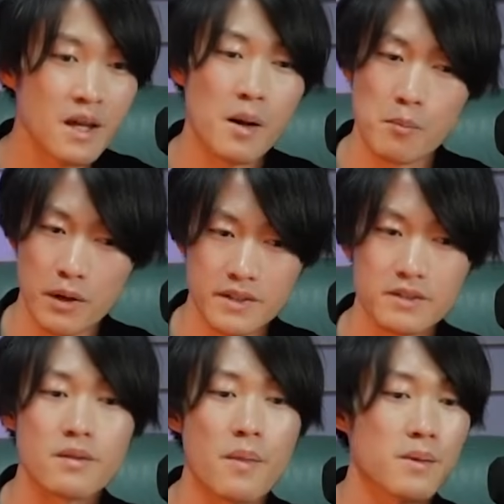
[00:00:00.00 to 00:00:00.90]
but
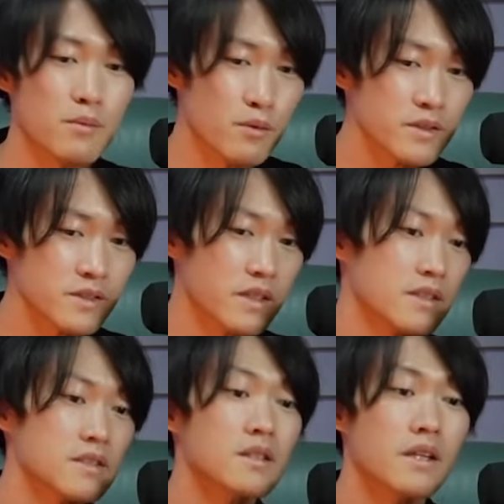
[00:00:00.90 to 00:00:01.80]
the truth is
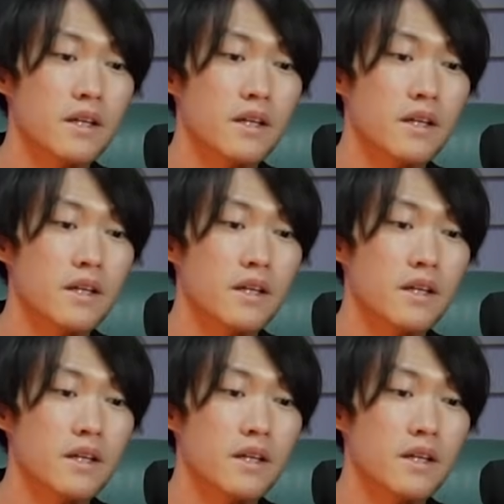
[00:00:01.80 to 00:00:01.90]
he is